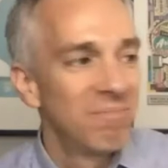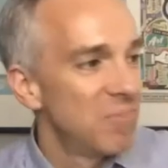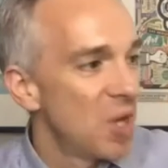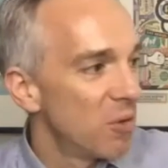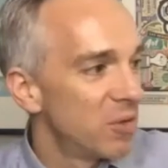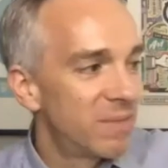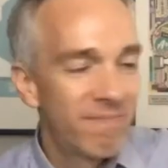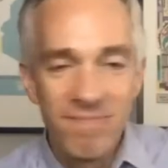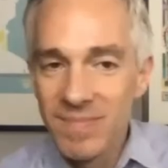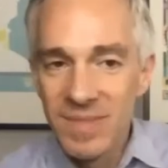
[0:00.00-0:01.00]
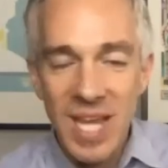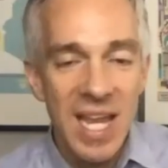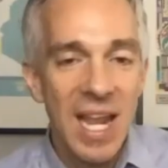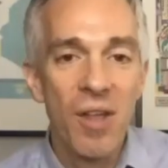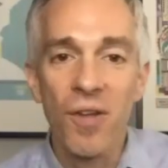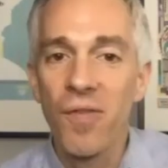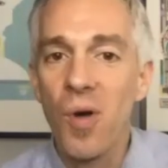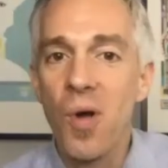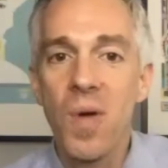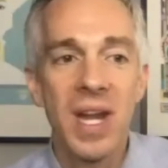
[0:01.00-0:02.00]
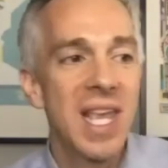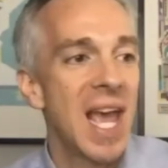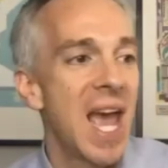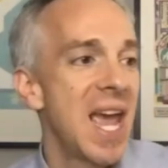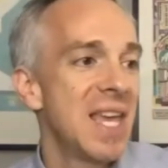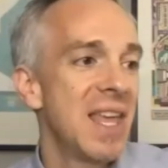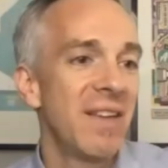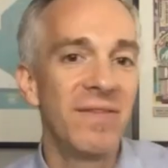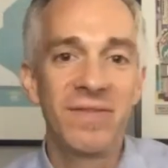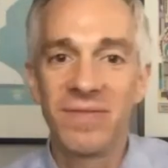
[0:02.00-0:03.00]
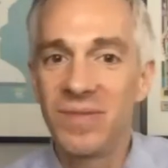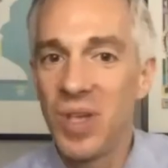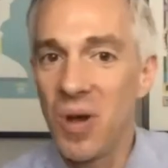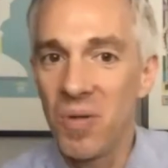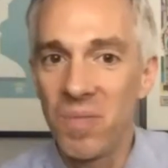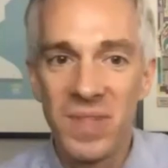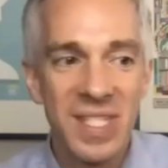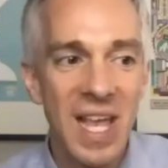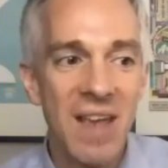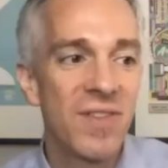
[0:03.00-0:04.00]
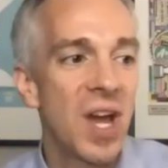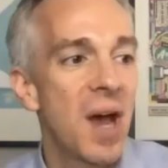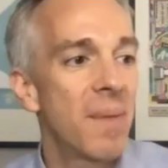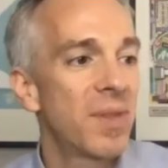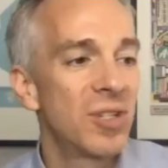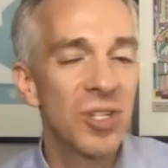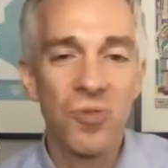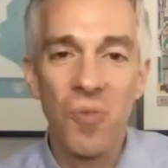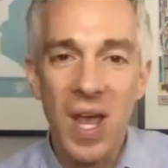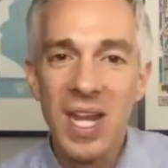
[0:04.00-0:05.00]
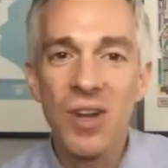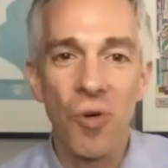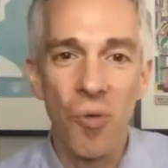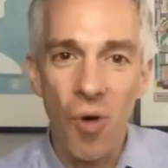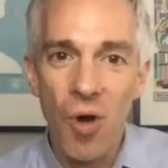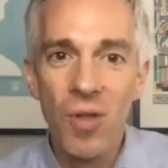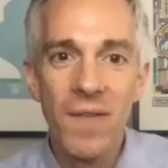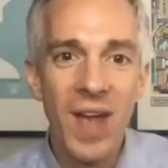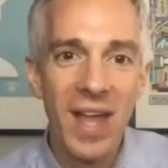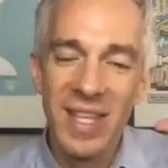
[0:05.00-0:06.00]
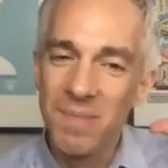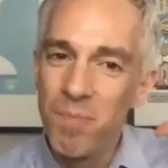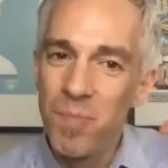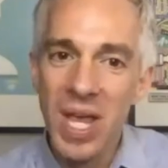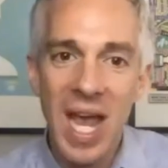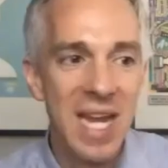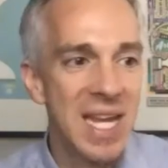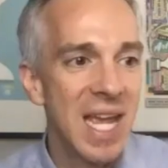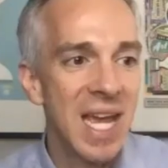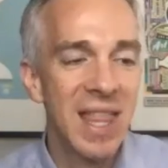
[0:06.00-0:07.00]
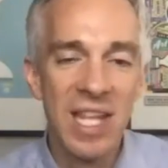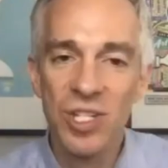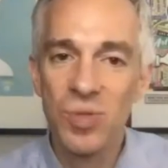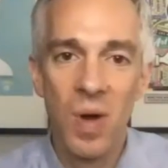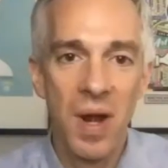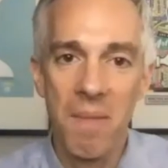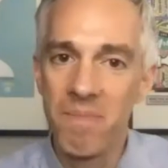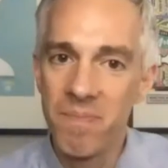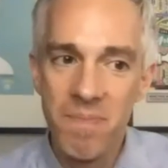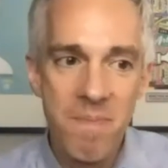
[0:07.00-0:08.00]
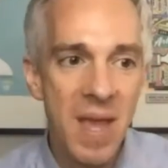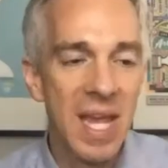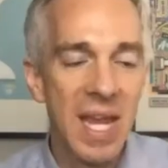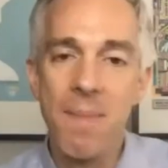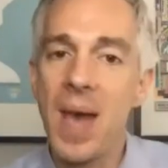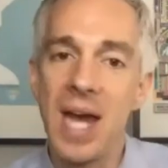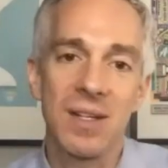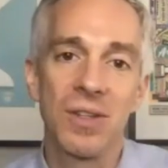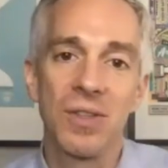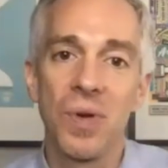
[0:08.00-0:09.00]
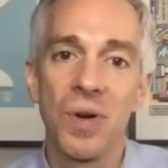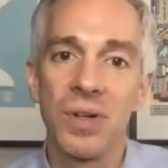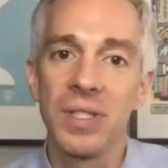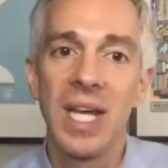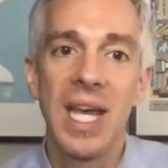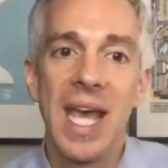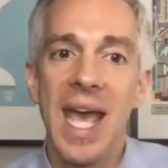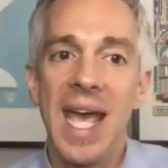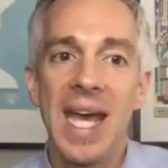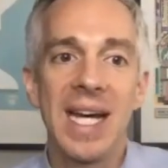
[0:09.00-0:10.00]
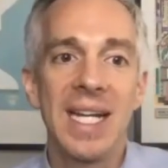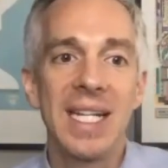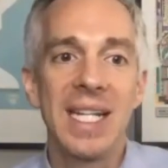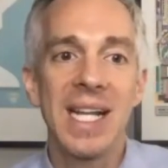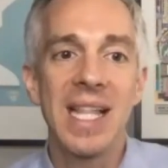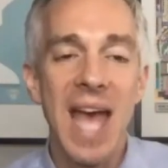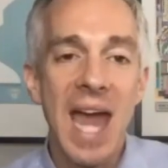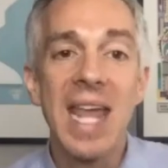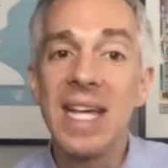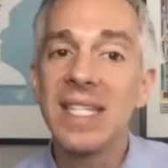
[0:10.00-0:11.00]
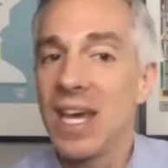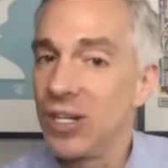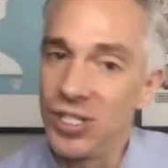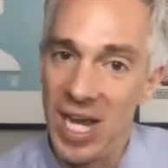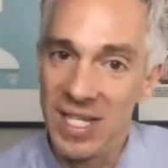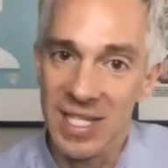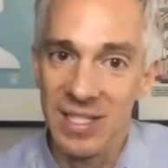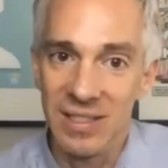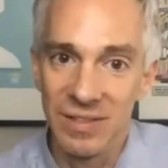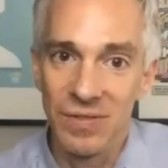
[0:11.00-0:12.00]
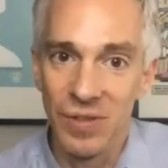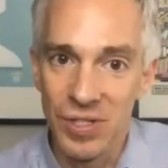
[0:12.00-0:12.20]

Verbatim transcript: you know, taken out their four oh one K. They've, you know, saved up. They're just ready to roll. They've got this big idea and they just want to make an impact on the world. And that is energizing for